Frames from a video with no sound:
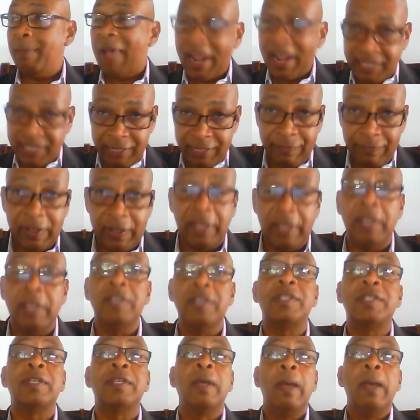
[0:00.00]

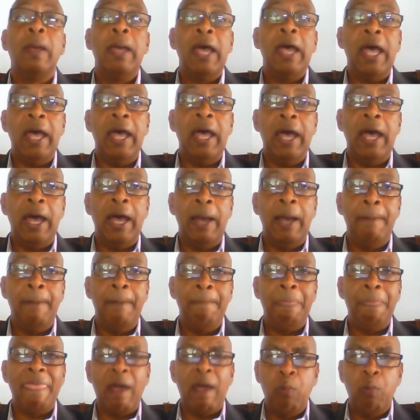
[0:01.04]
activities
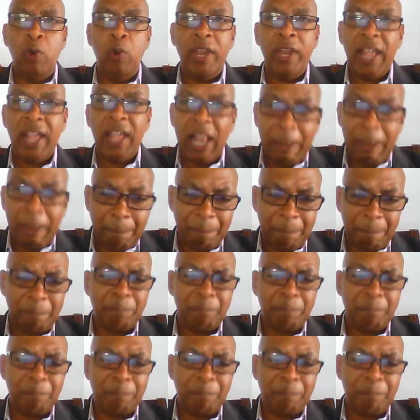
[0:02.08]
that would help